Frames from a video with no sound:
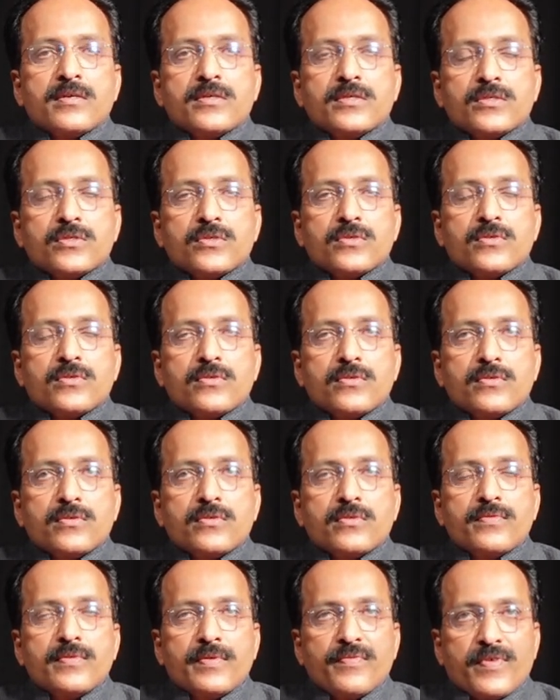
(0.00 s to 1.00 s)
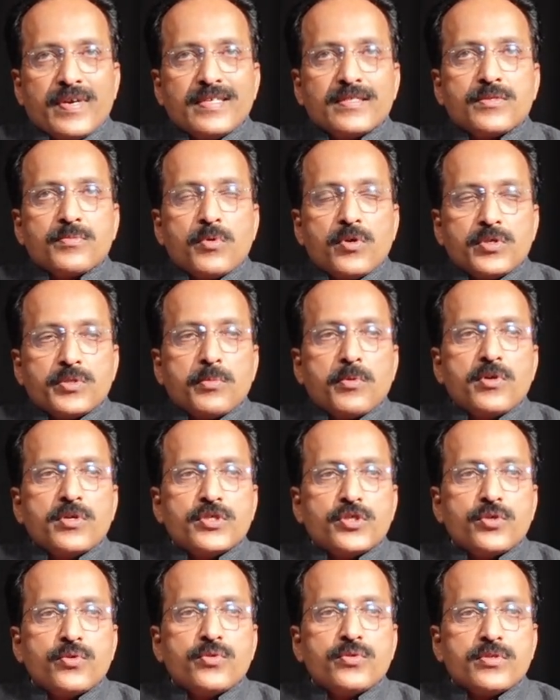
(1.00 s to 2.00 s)
So we face small
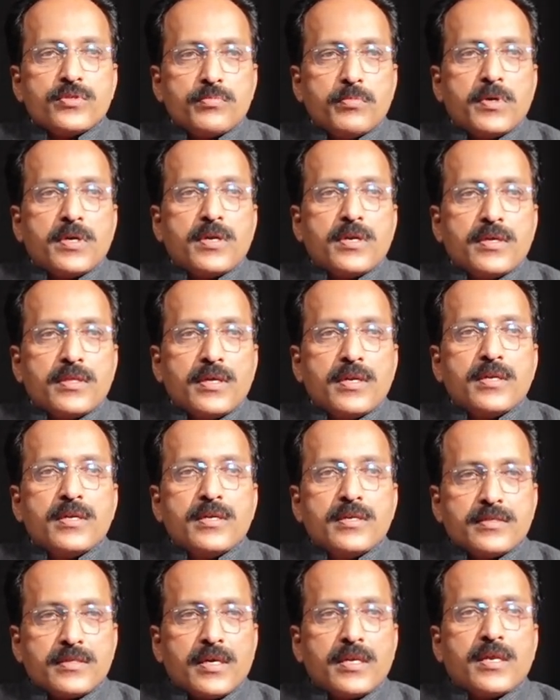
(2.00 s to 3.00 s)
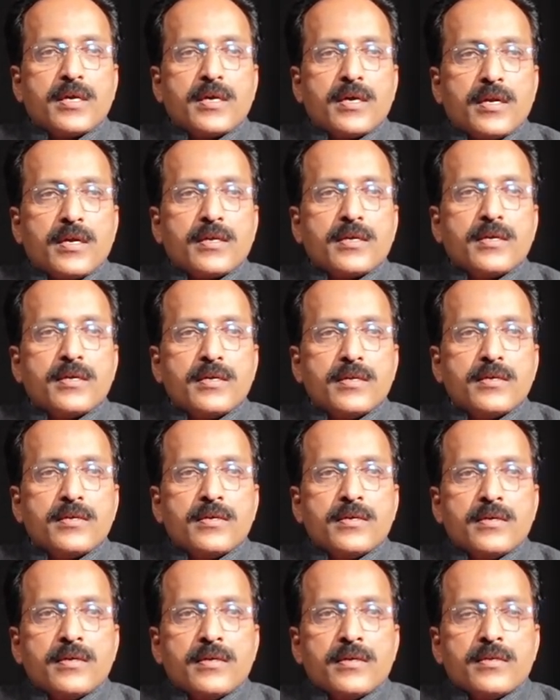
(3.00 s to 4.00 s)
issues, but then it is getting corrected.
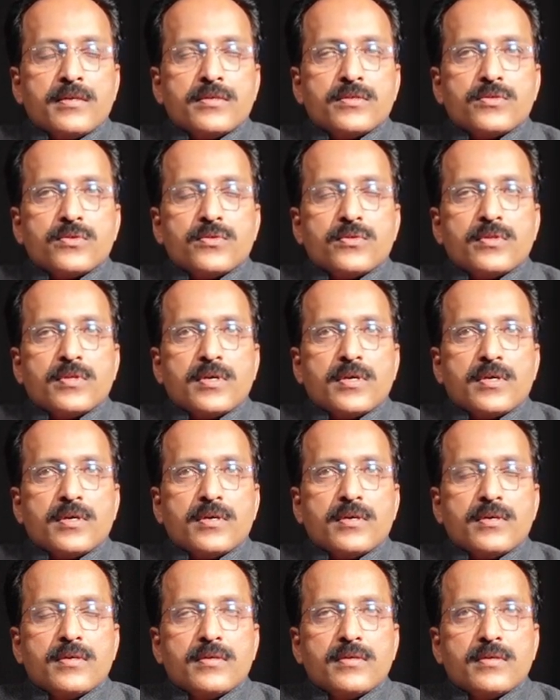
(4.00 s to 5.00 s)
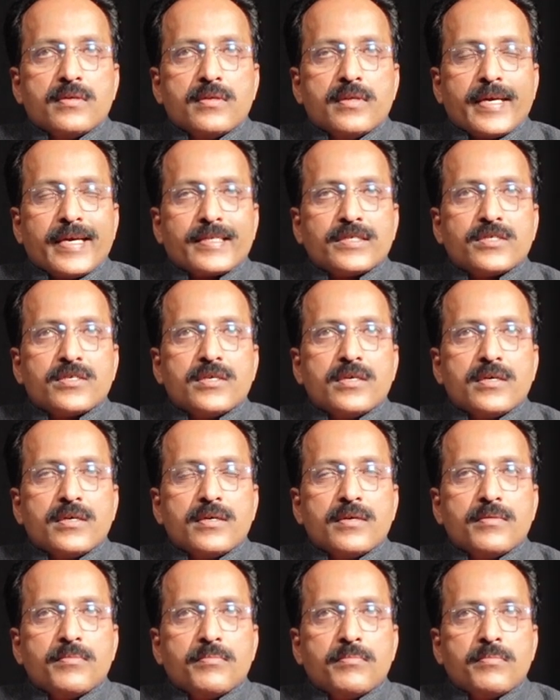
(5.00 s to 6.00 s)
So the next
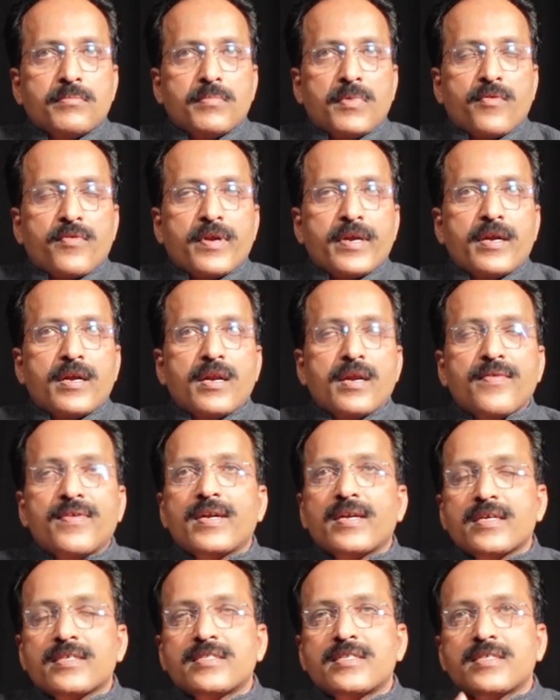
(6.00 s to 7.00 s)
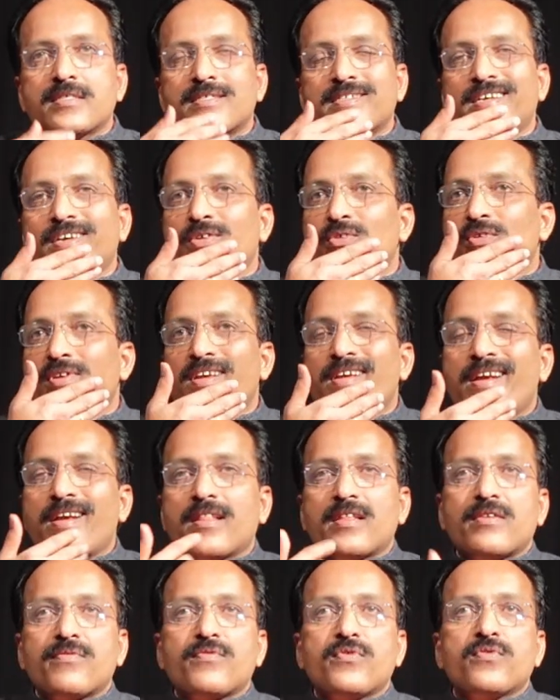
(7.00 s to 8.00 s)
powerhead level test is scheduled in
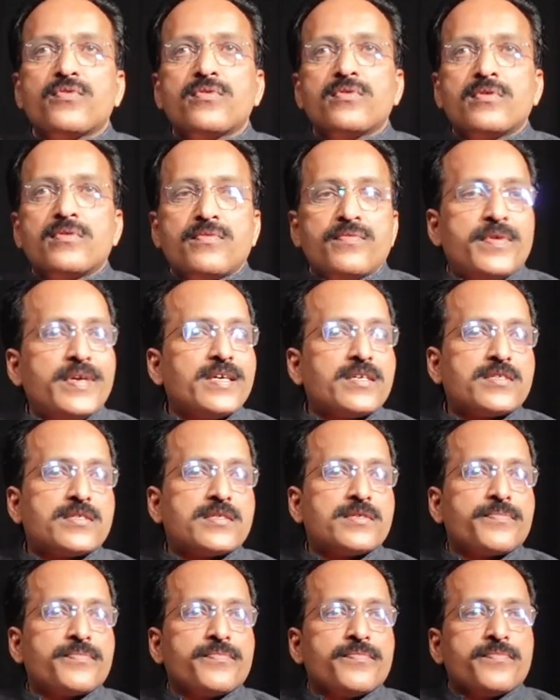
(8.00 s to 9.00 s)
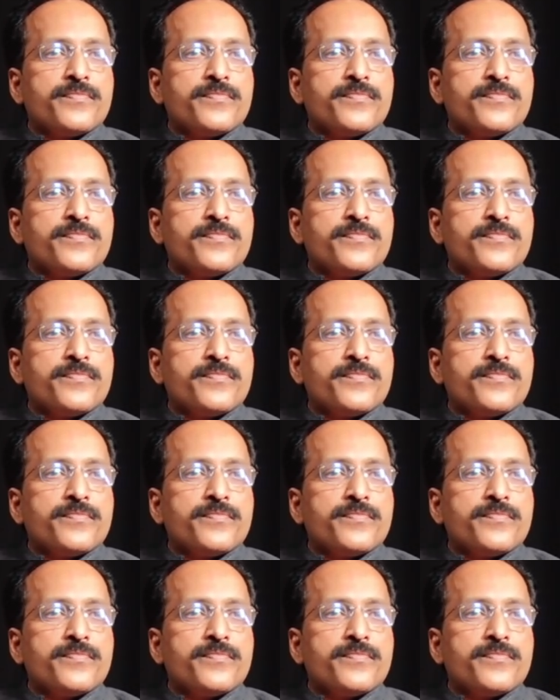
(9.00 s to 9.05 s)
another few weeks.